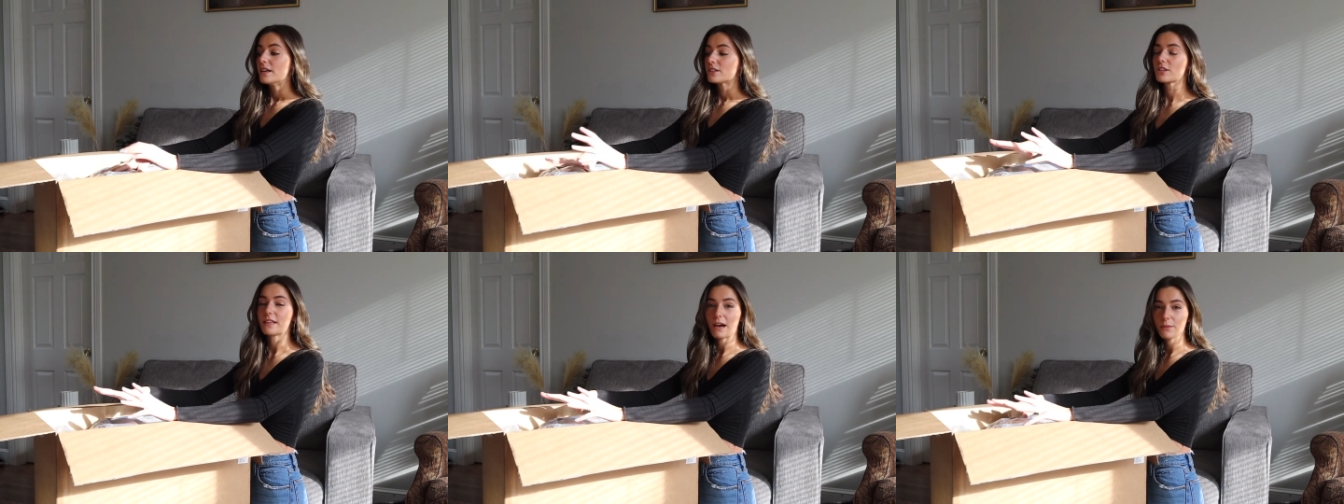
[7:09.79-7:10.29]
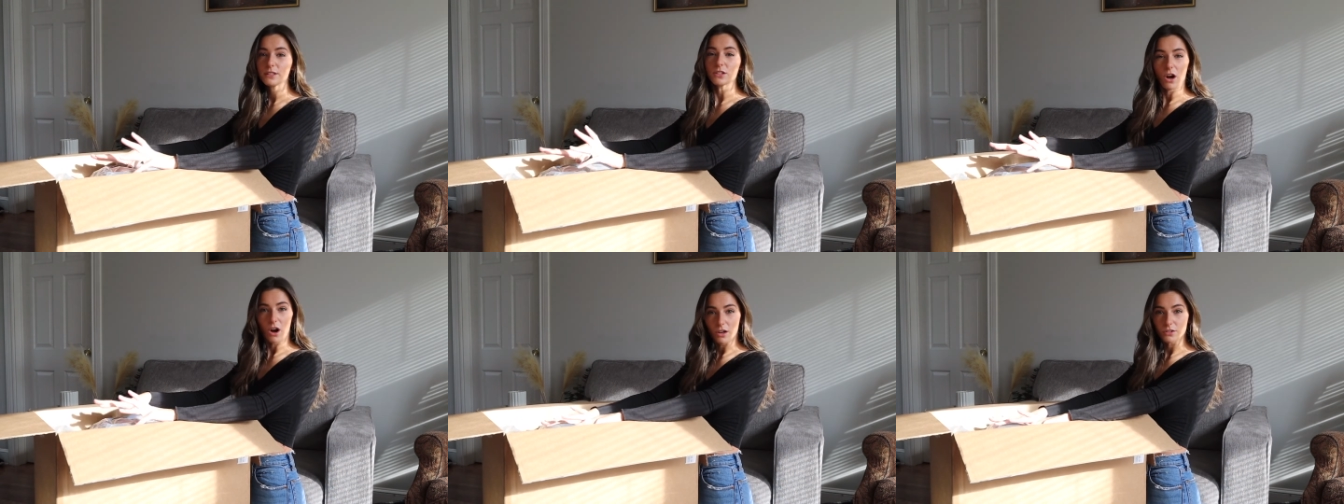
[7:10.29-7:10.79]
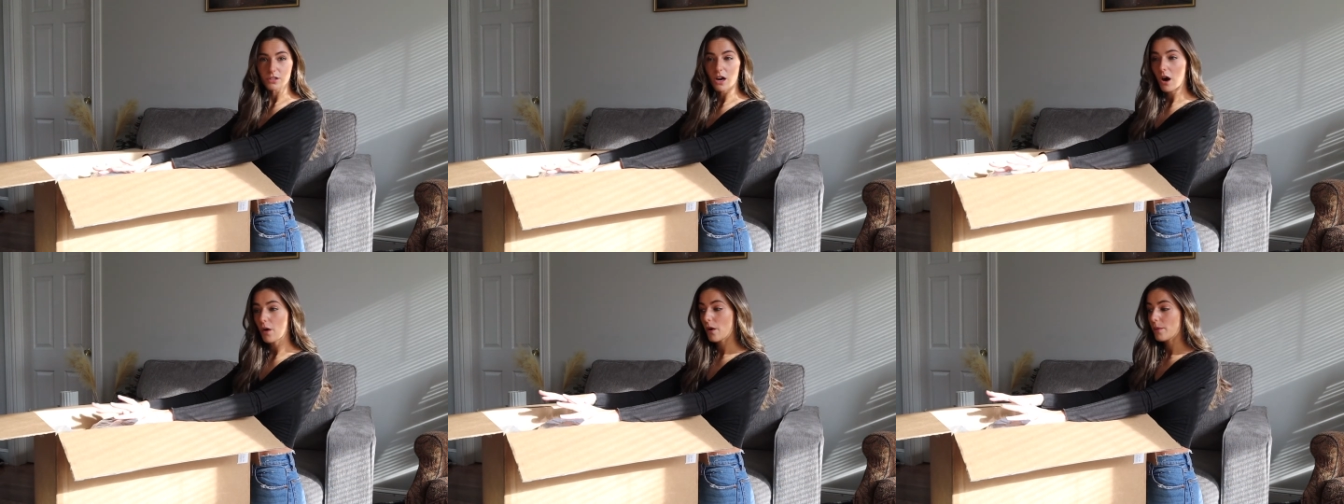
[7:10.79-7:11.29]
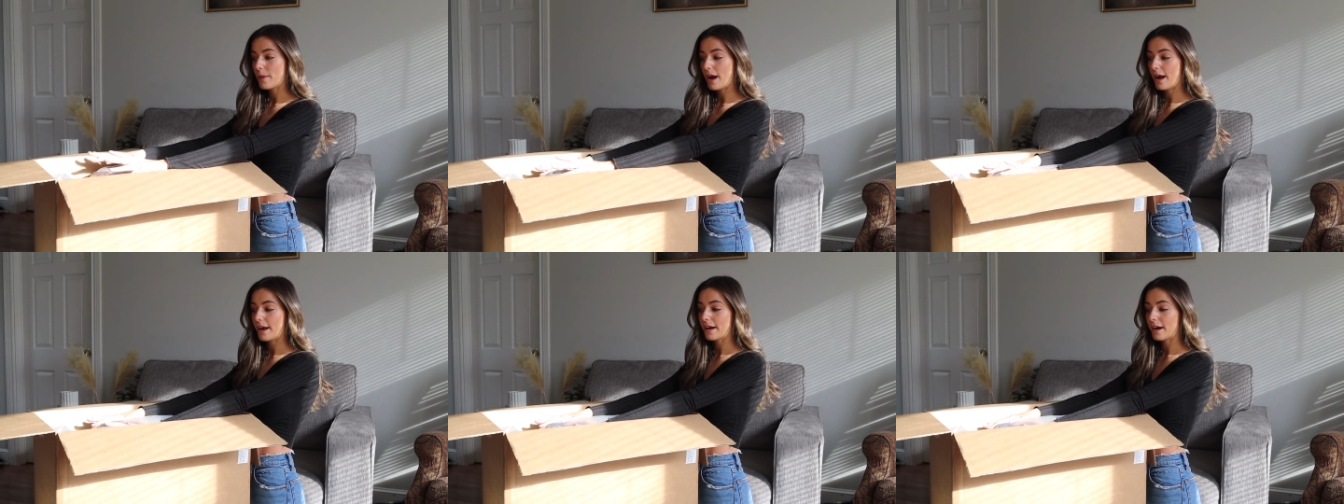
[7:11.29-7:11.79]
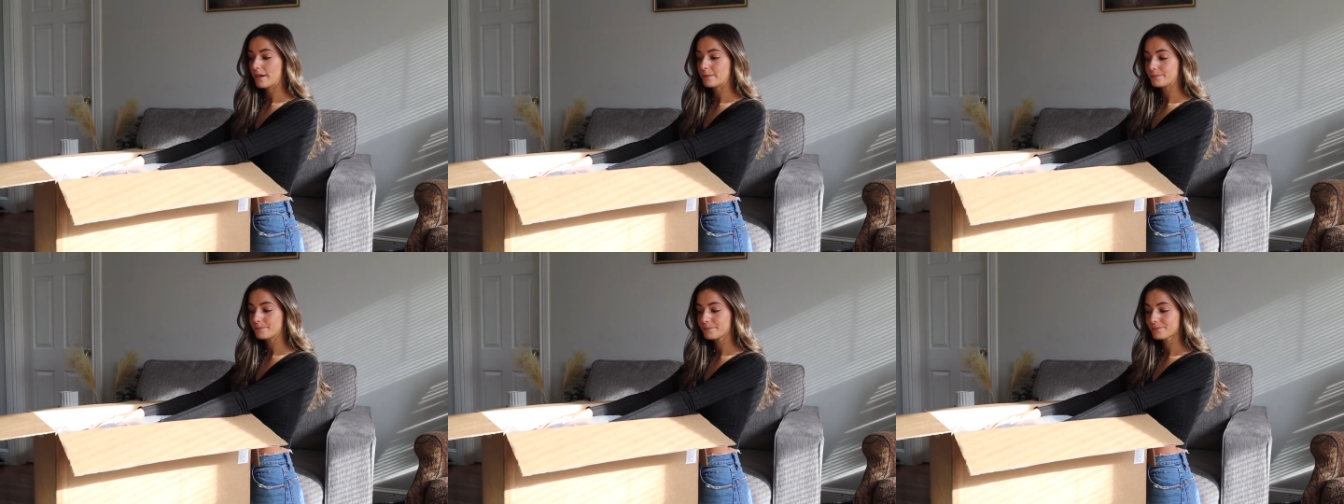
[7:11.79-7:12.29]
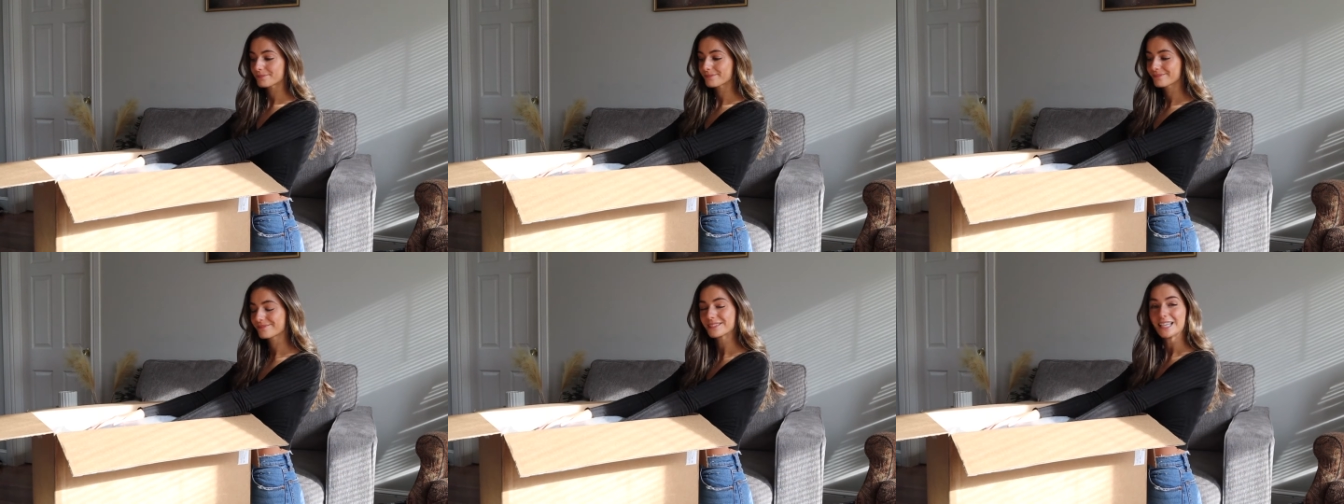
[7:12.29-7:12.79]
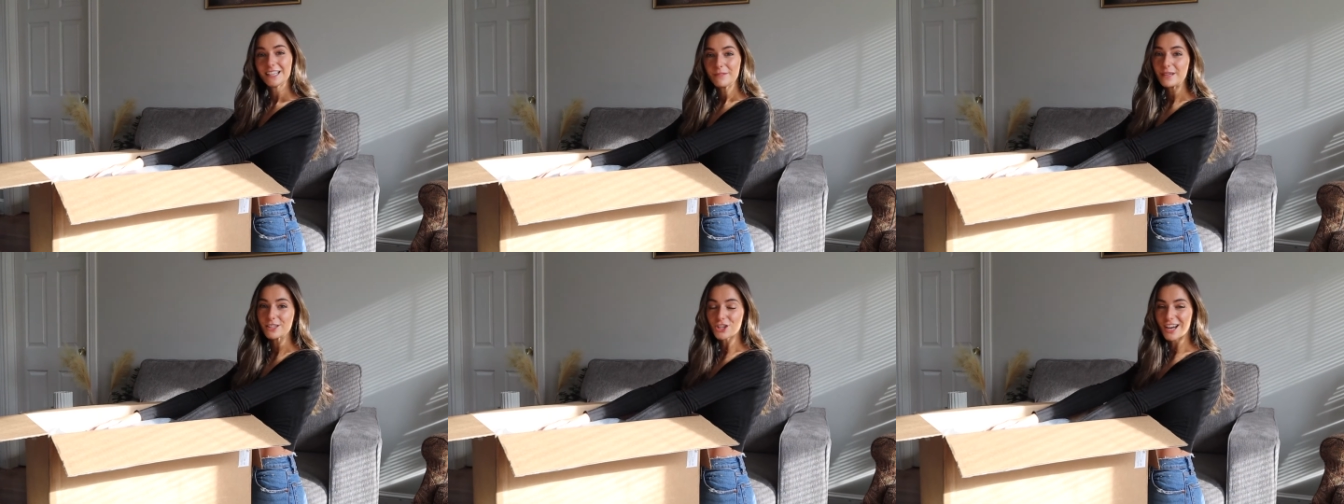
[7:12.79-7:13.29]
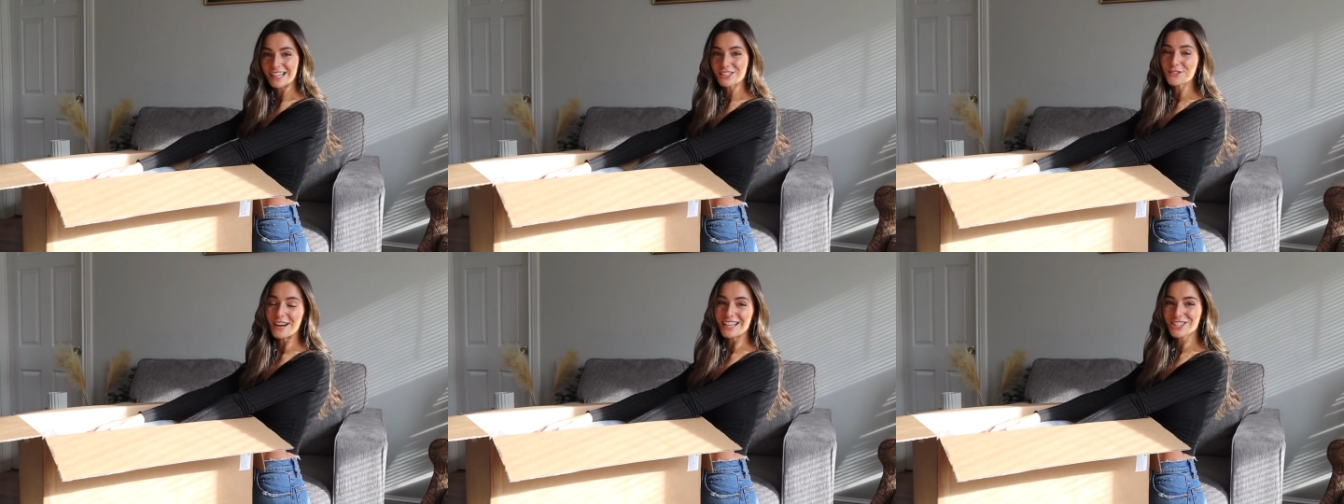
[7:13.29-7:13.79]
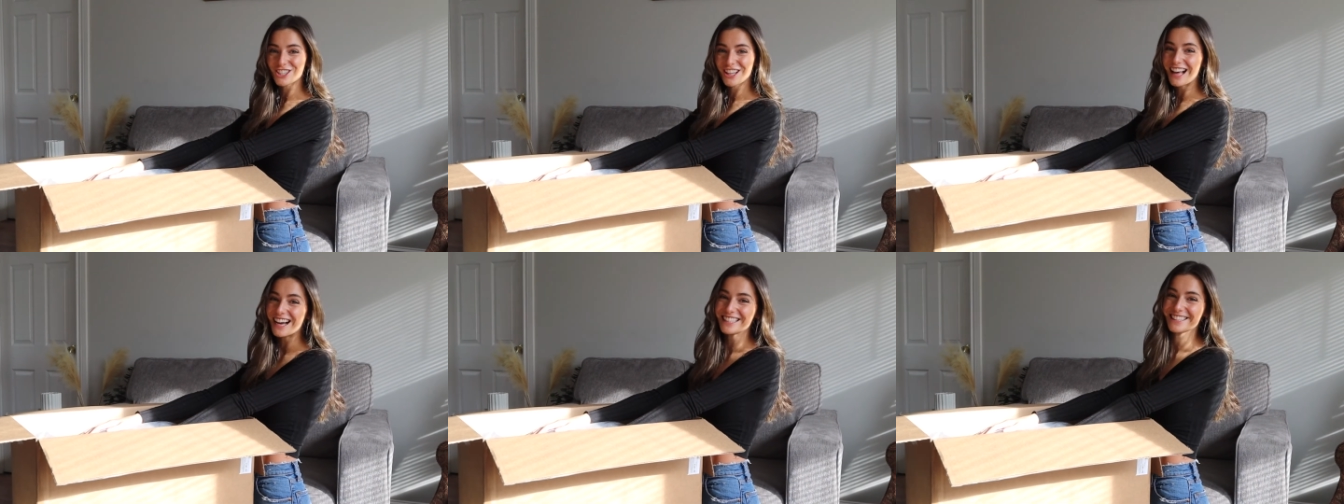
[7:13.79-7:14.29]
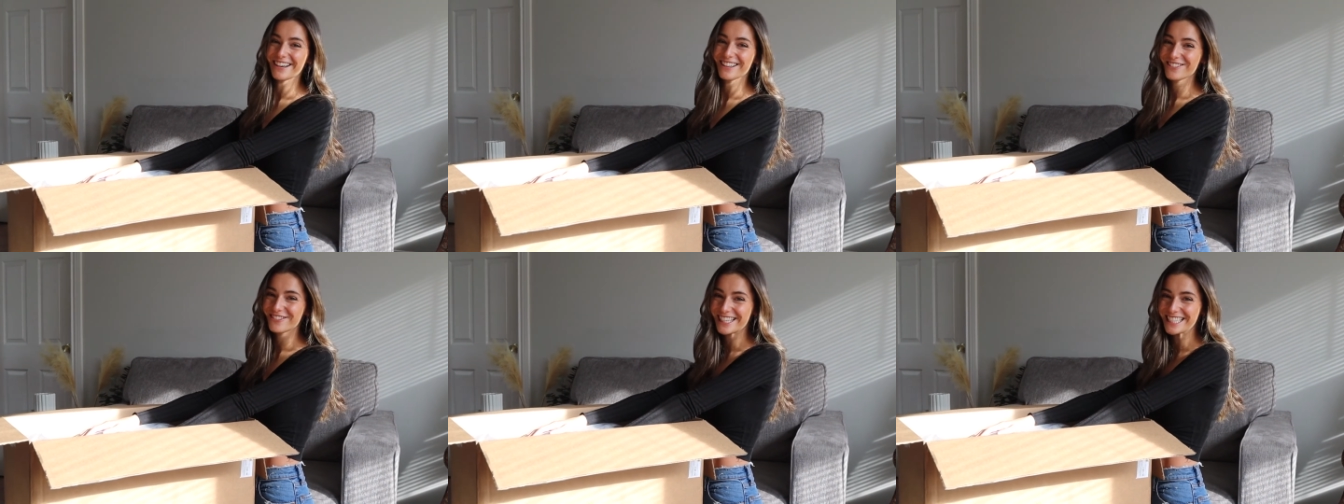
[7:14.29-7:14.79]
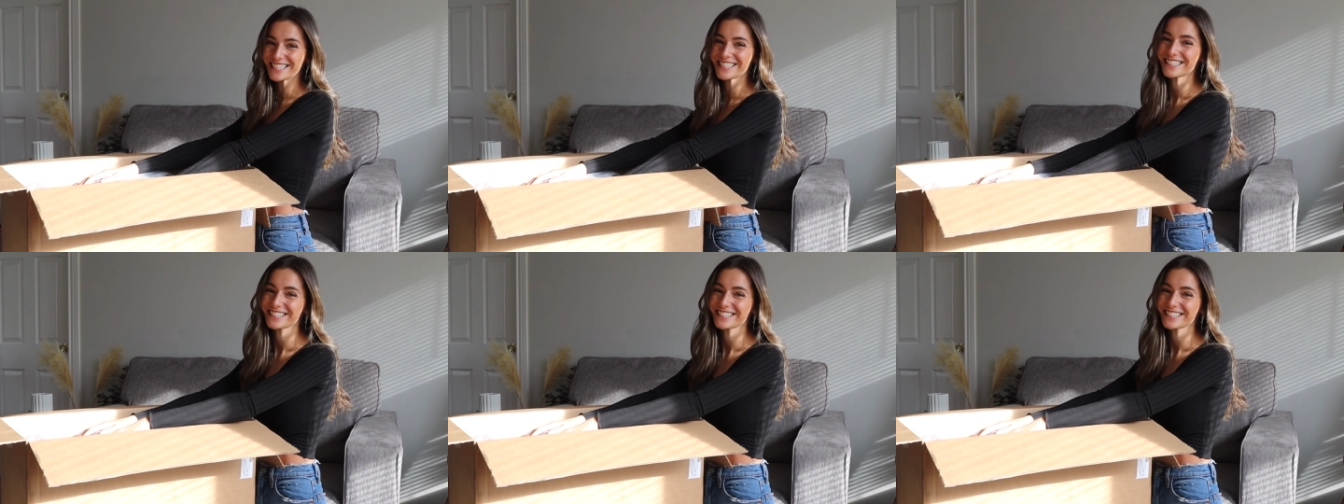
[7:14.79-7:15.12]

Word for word: So that was also my um, me trying to rationalize all of this.